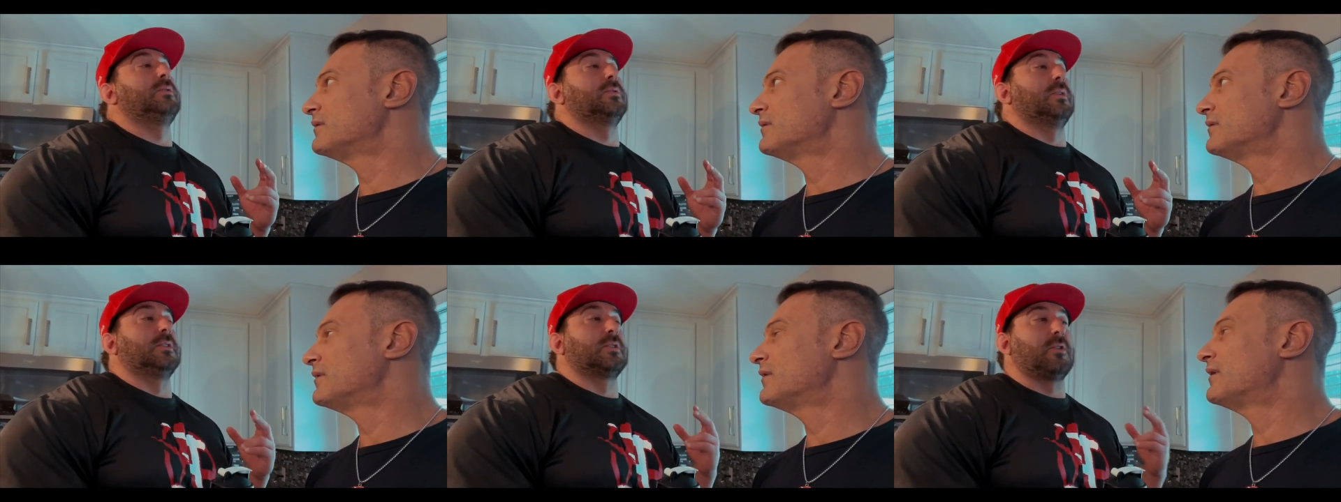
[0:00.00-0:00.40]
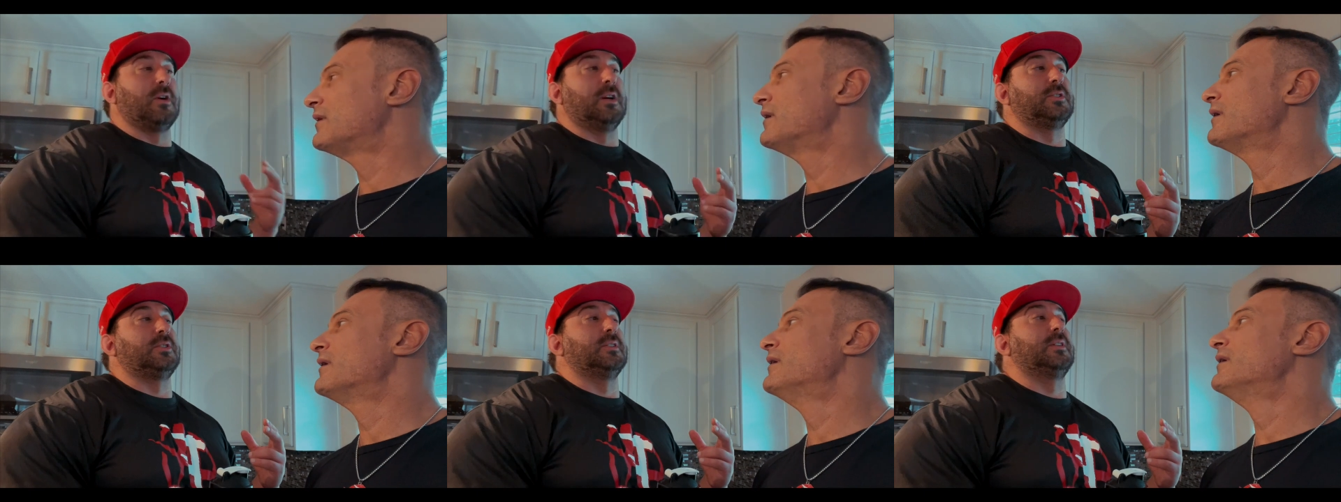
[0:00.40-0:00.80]
Speaker 1: so let's
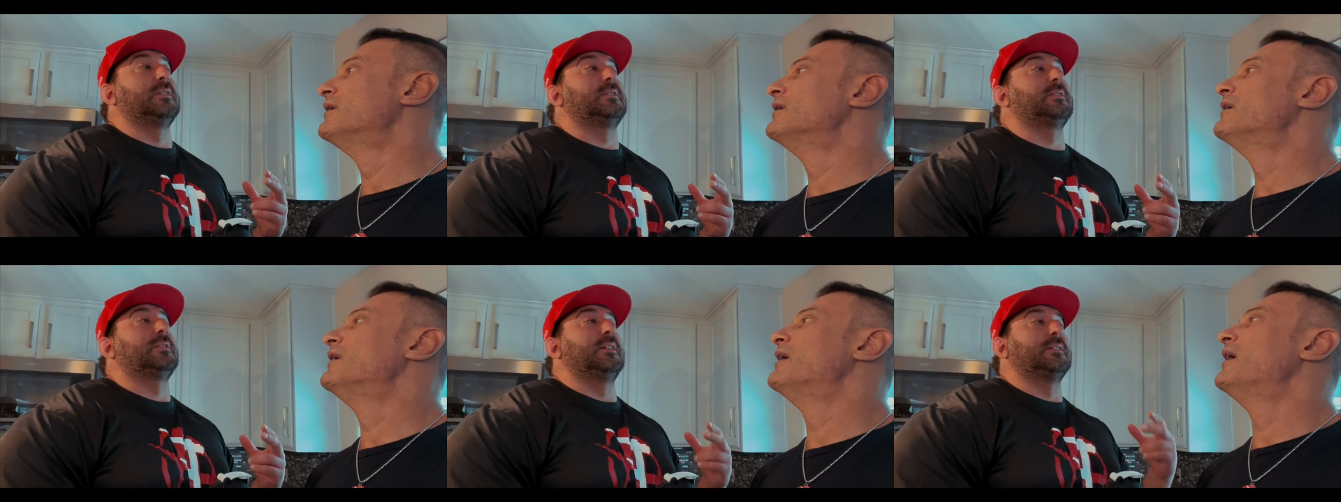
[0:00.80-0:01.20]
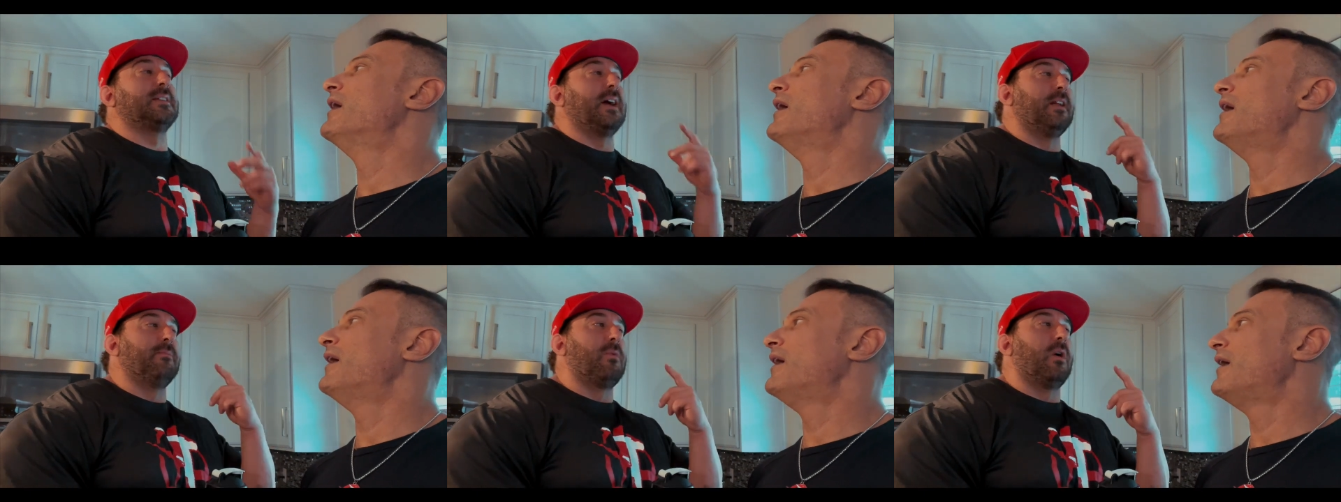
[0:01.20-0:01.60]
crush this. It's
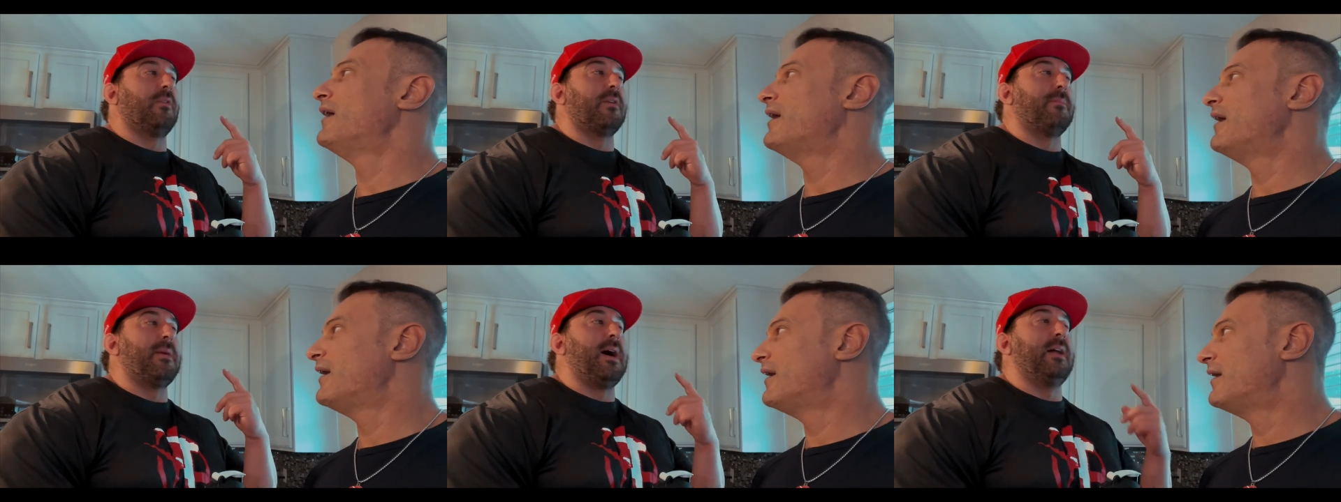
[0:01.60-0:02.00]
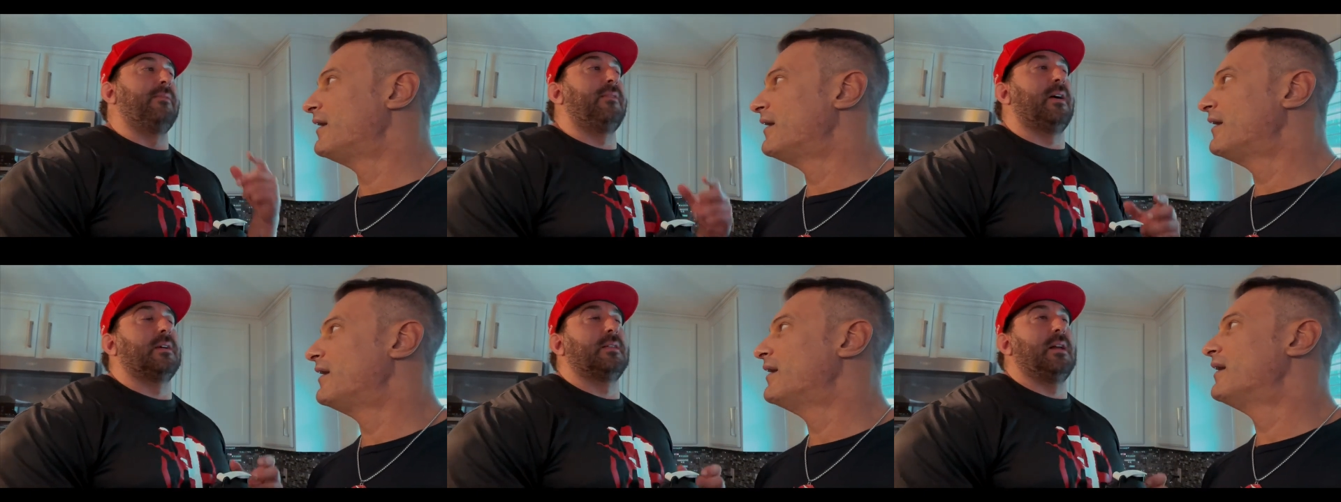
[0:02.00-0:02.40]
kind of wow. more of a
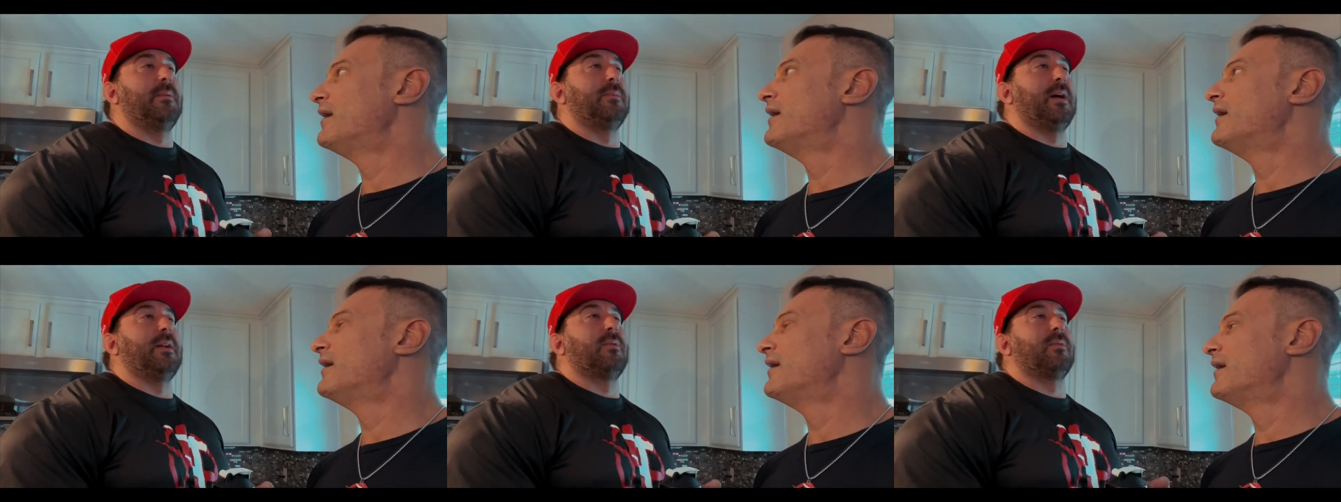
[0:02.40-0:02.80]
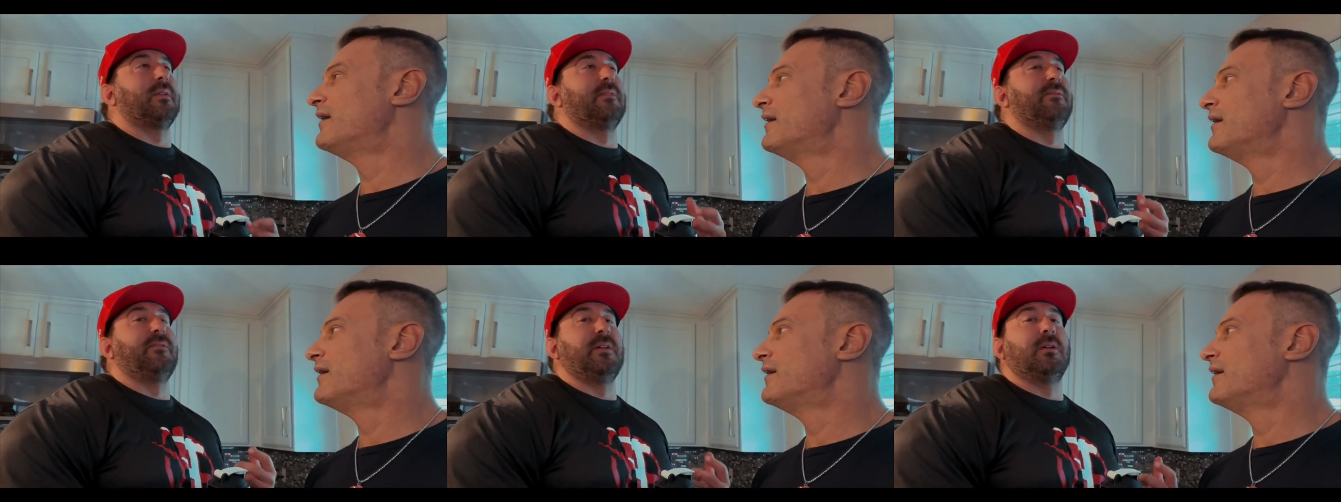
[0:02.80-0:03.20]
mind fuck thing, but I don't
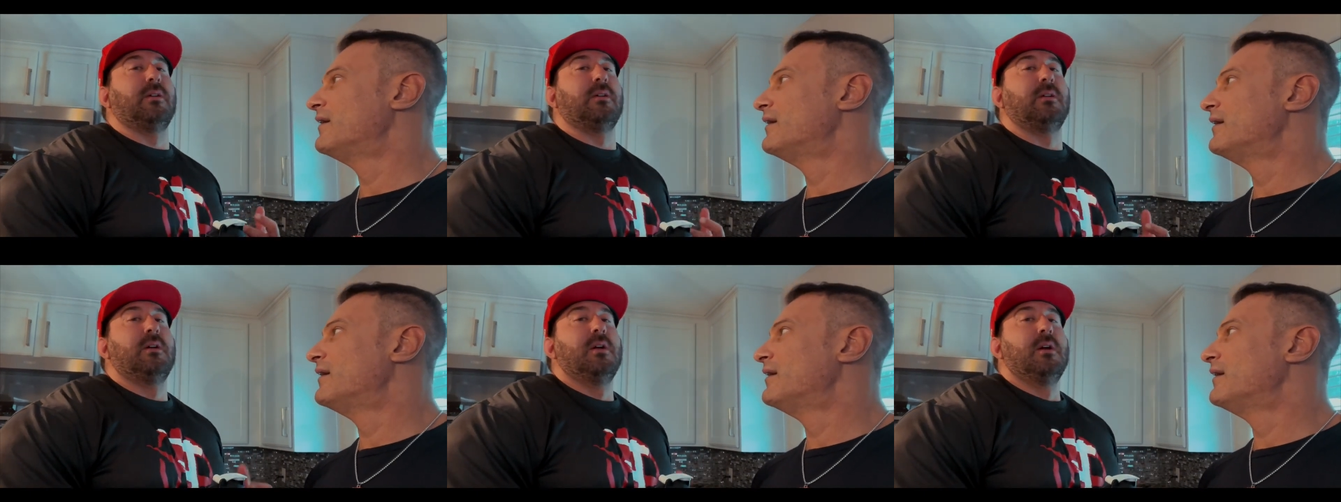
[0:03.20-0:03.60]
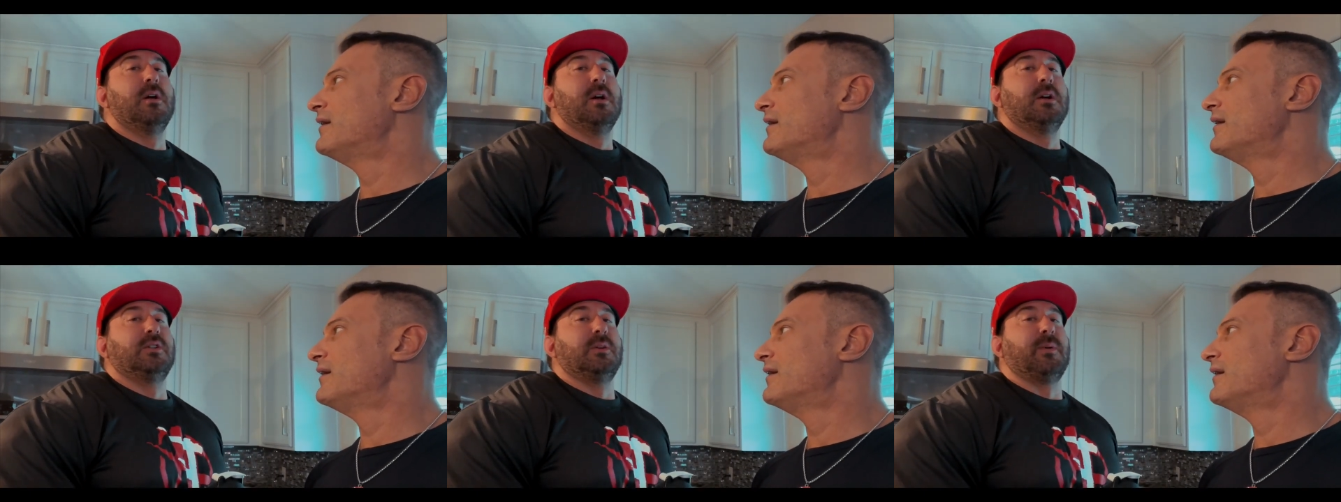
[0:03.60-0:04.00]
really feel
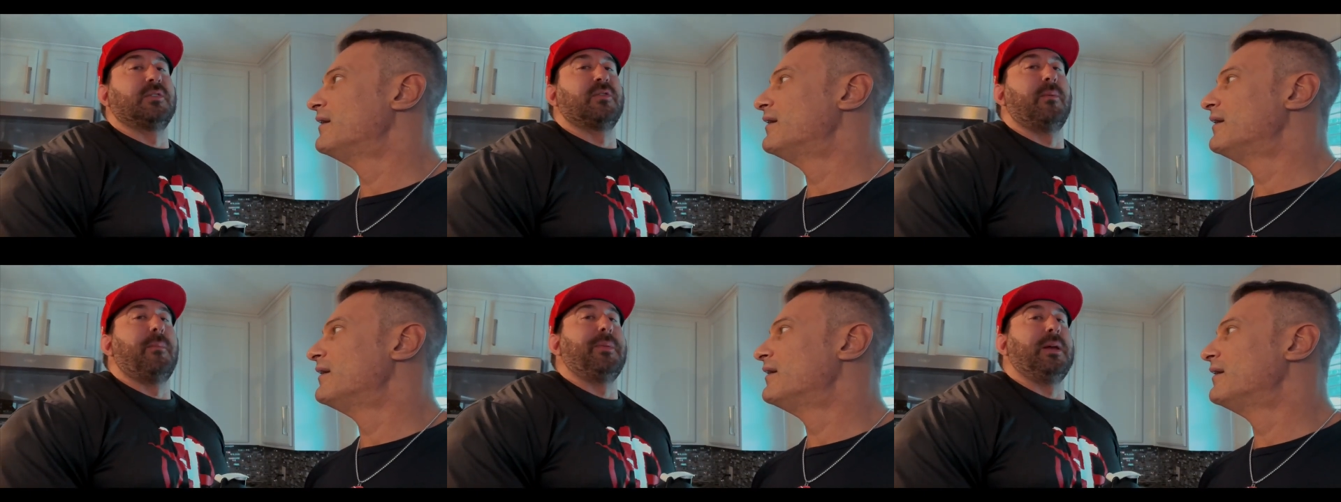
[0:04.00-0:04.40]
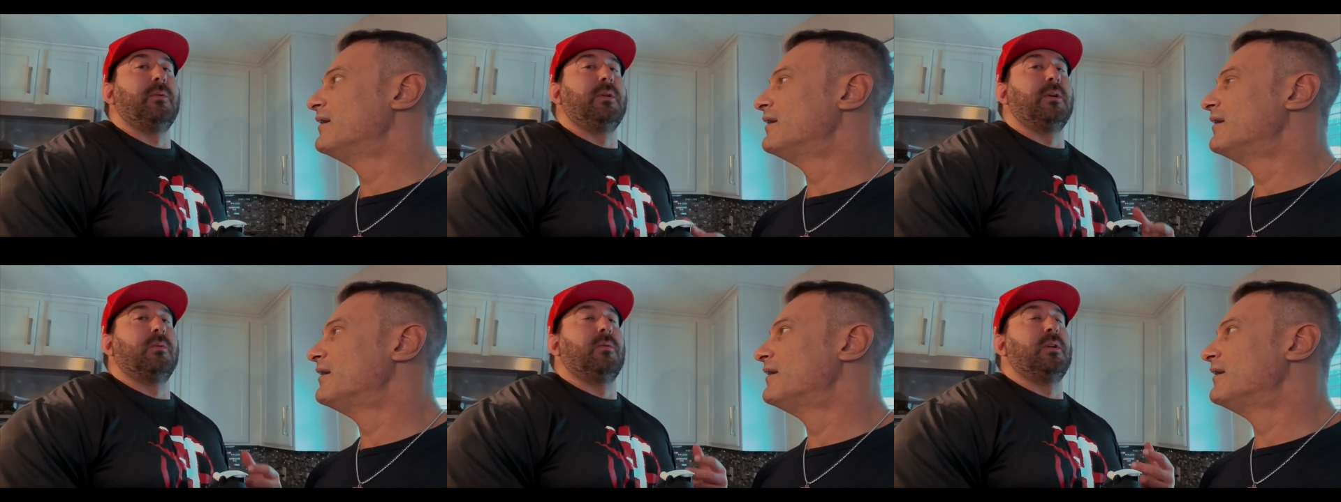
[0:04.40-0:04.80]
too much from a
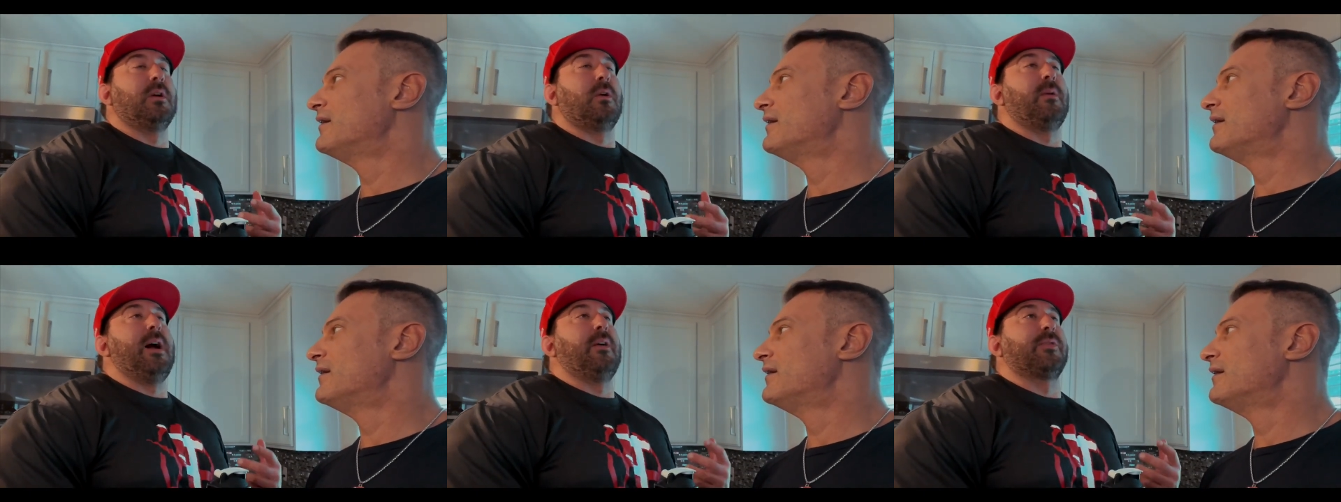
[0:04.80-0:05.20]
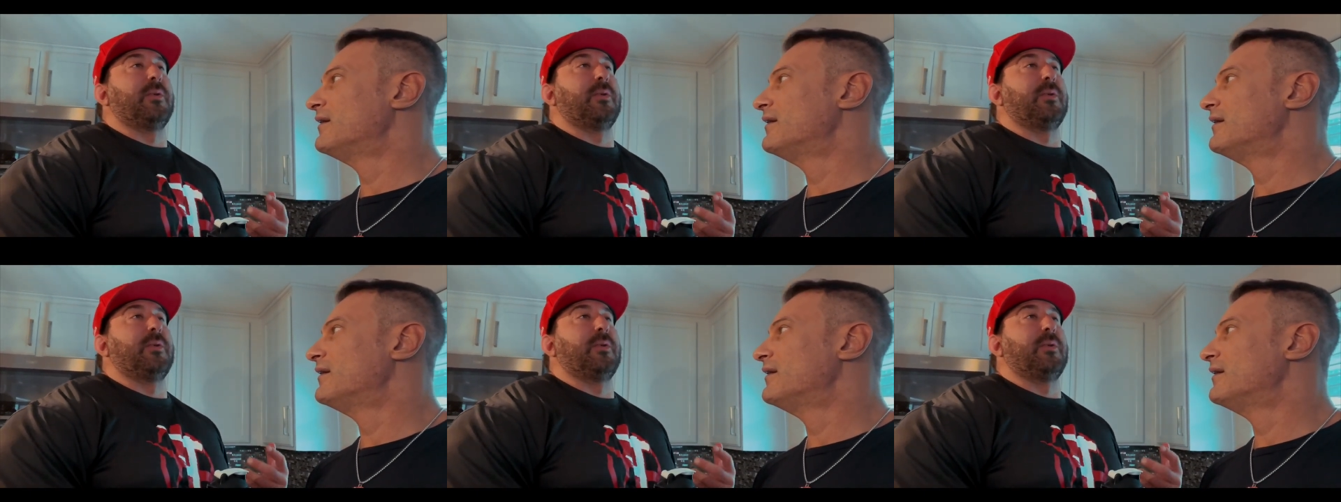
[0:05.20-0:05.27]
pee. When you're when you're around